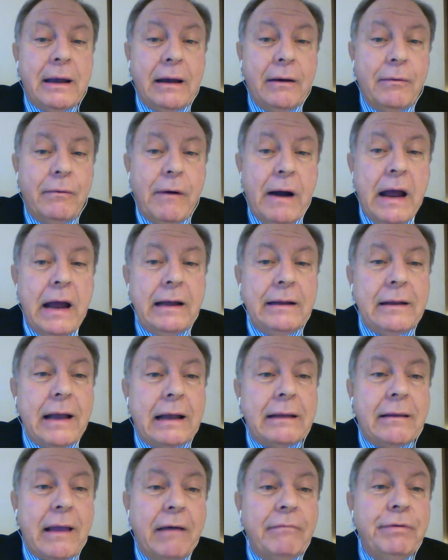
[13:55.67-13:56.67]
way
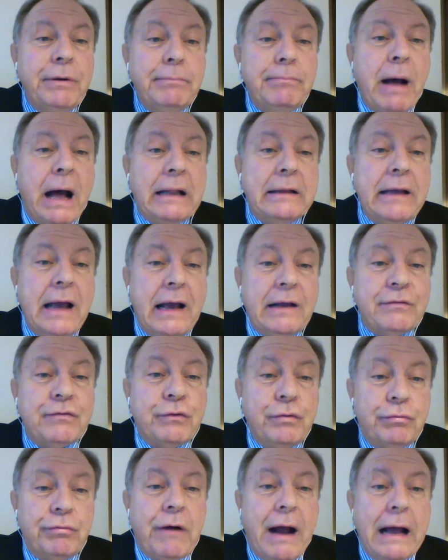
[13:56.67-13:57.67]
that everybody has
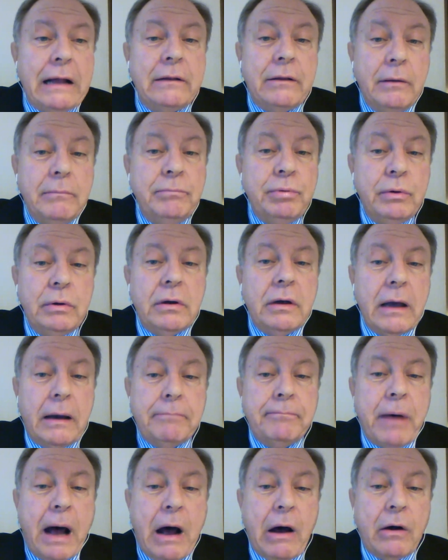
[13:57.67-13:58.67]
to write a book
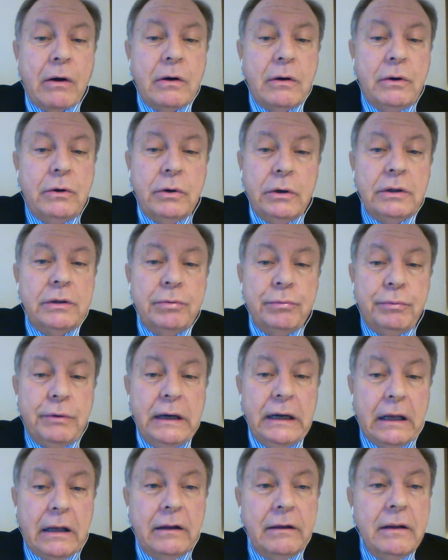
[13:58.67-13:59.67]
about
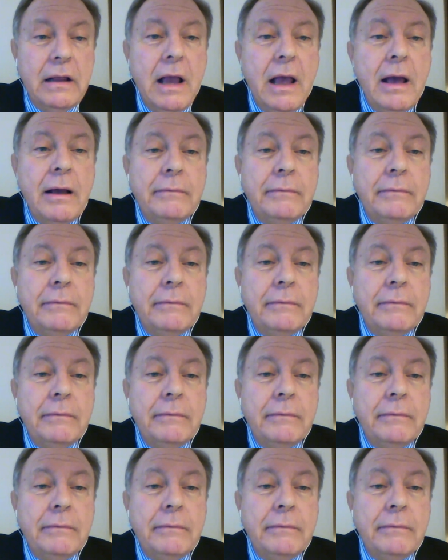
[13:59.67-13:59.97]
goodwill,